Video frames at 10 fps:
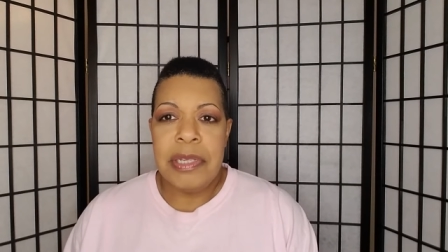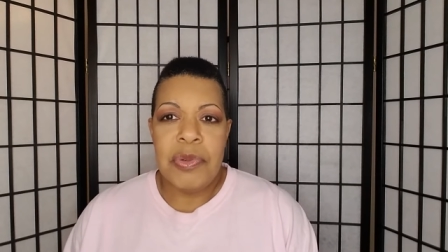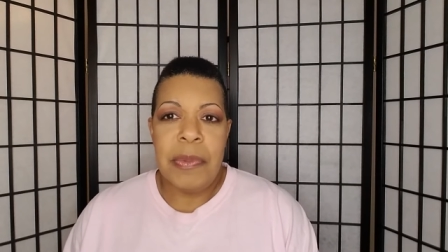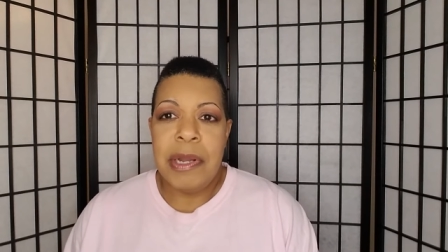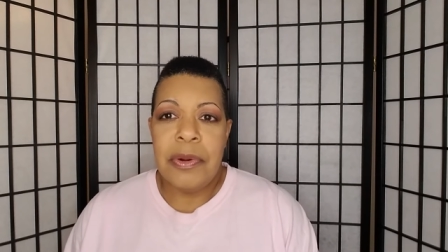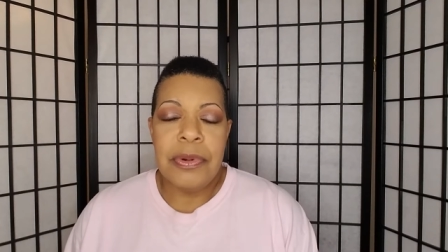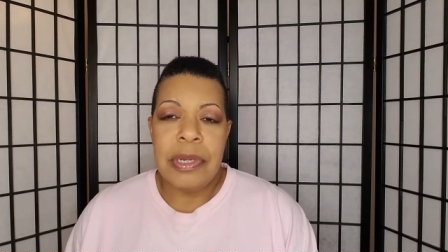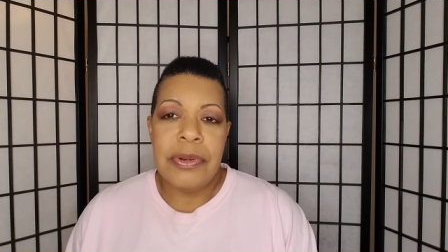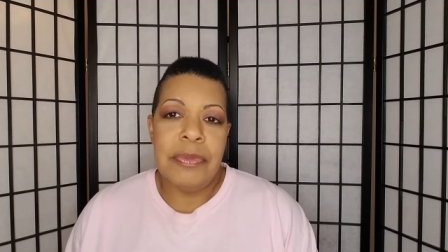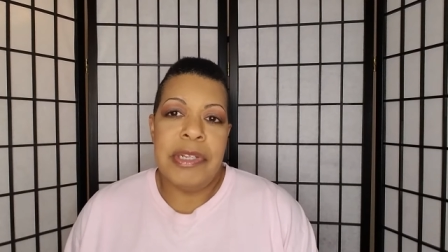so I'm not going to
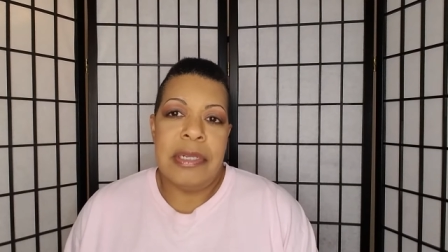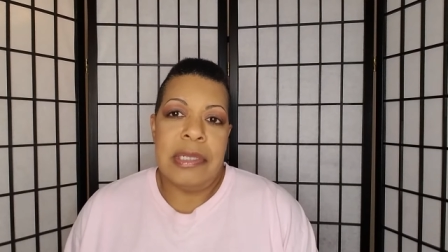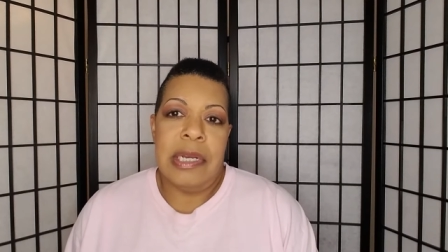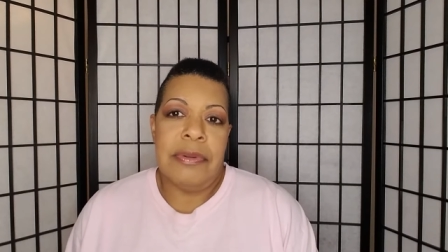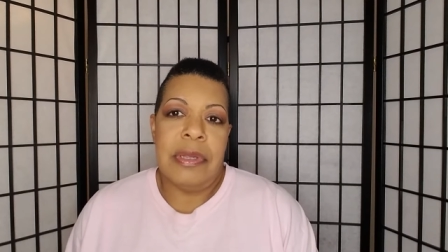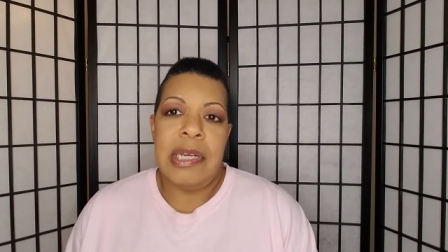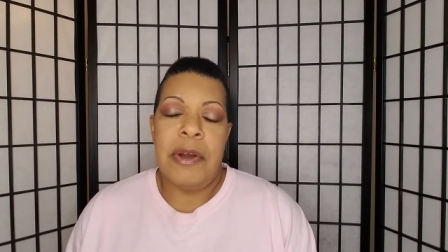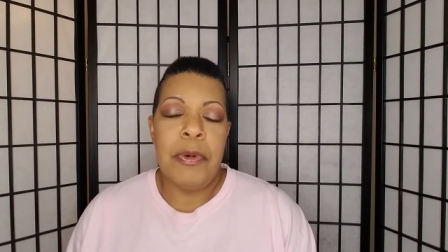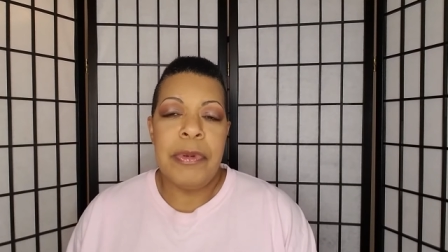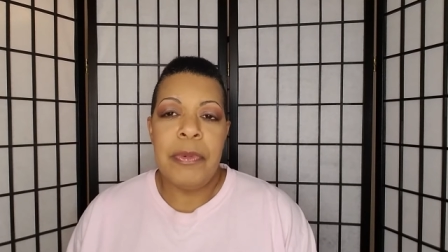go because I don't think I
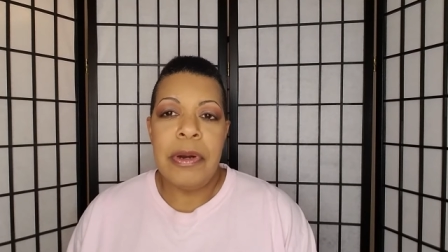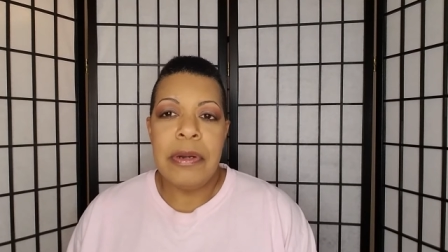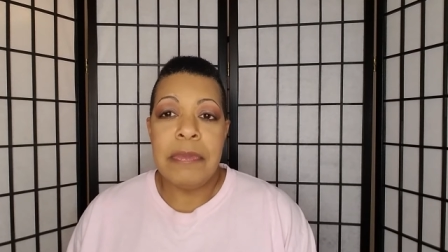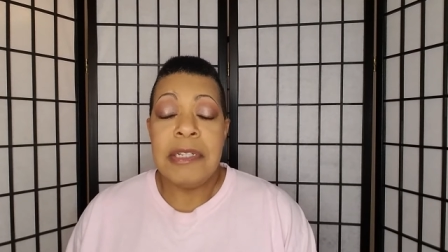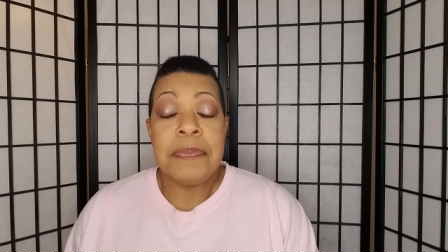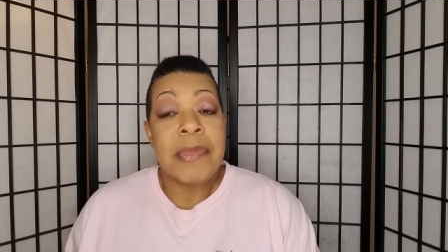would be welcomed.